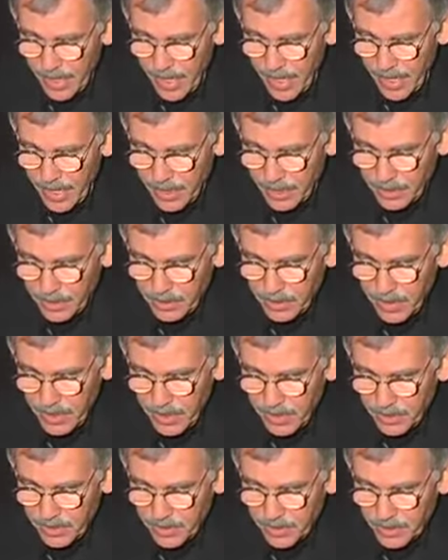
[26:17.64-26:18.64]
And
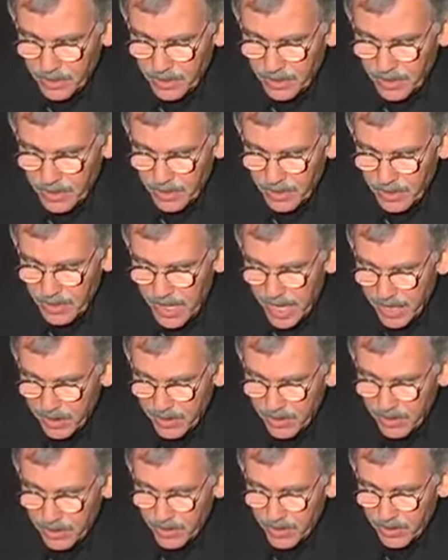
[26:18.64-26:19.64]
there's an
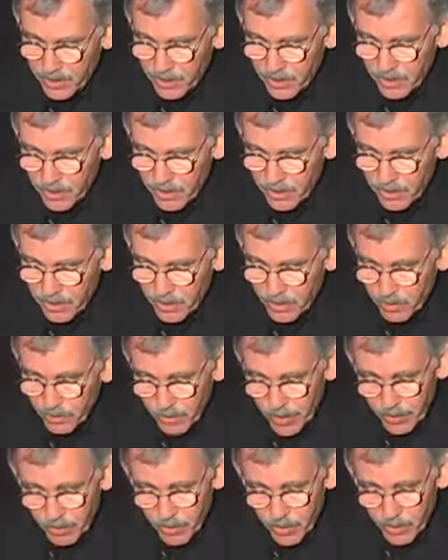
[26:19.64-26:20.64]
Italian edition also
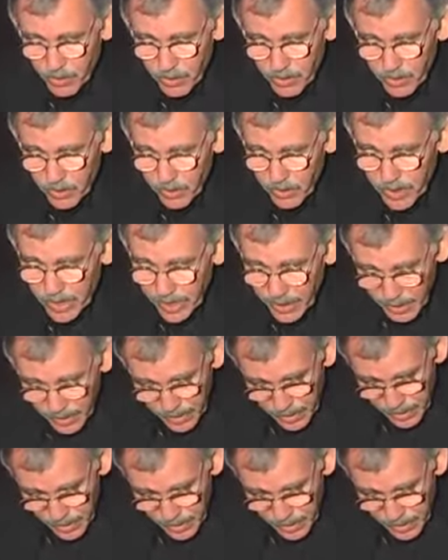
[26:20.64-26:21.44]
by Mondadori.